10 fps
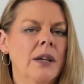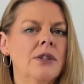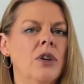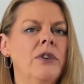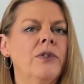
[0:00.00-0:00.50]

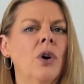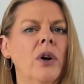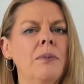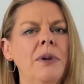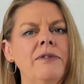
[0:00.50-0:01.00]
So you've
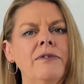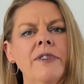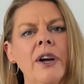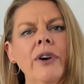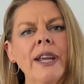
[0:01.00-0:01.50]
got to be
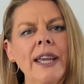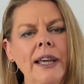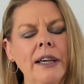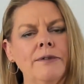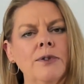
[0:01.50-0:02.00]
very
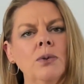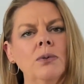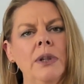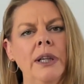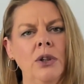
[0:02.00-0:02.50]
careful
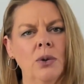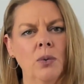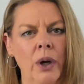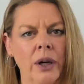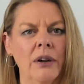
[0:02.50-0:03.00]
in your
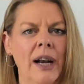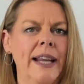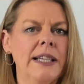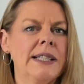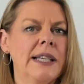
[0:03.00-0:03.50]

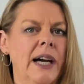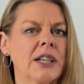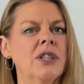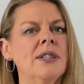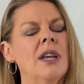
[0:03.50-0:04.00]
work-related
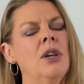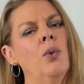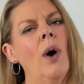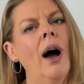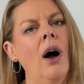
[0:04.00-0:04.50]
deductions that
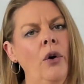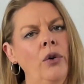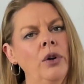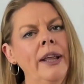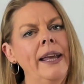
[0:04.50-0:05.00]
you are
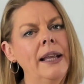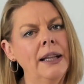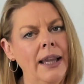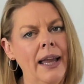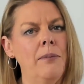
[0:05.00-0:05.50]
only
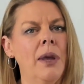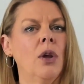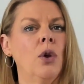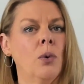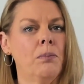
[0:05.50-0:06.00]
claiming
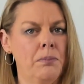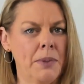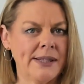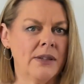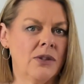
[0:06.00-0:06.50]
your
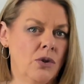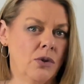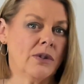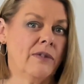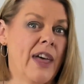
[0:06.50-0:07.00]
business
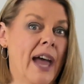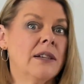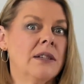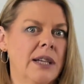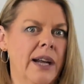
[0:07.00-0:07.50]
use of that
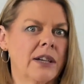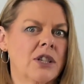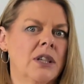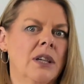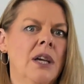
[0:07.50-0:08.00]

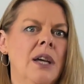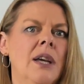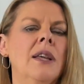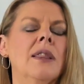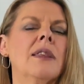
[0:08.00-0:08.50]
deduction.
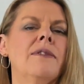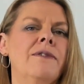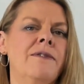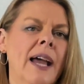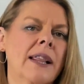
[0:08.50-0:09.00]
The
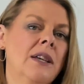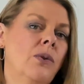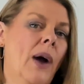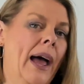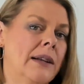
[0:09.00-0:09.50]
fact that you
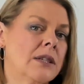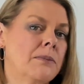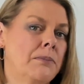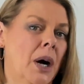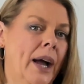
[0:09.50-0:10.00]
had
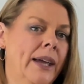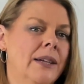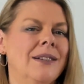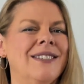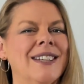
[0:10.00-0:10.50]
to buy
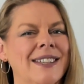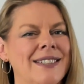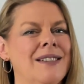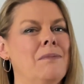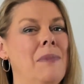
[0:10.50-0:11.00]
it
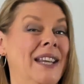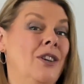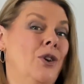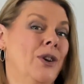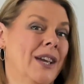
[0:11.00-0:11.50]
doesn't
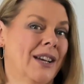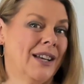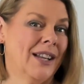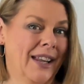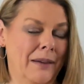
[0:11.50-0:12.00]
mean you can
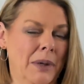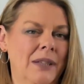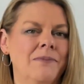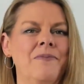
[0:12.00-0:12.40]
claim it.